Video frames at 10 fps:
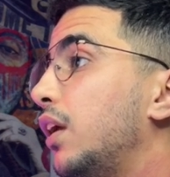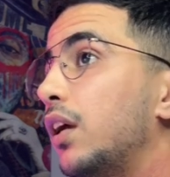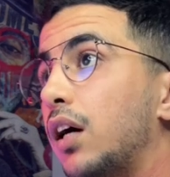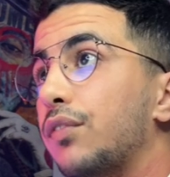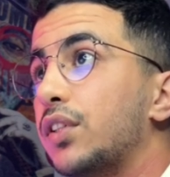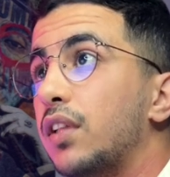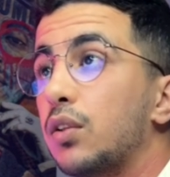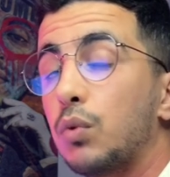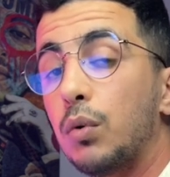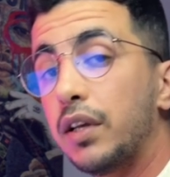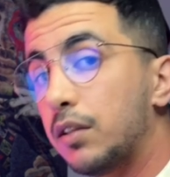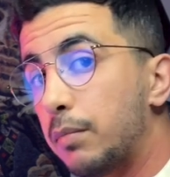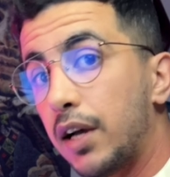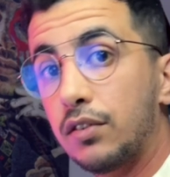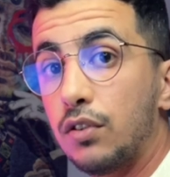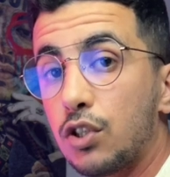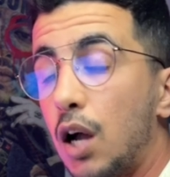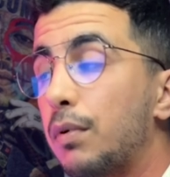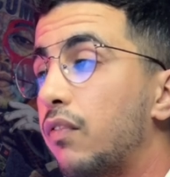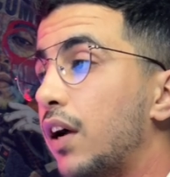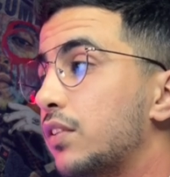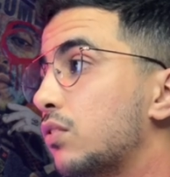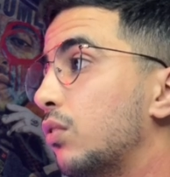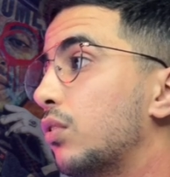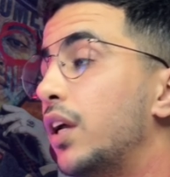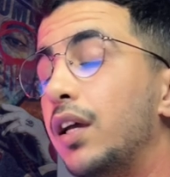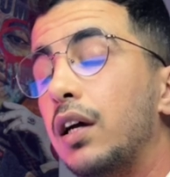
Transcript: After that, we will get back to the Shopify store,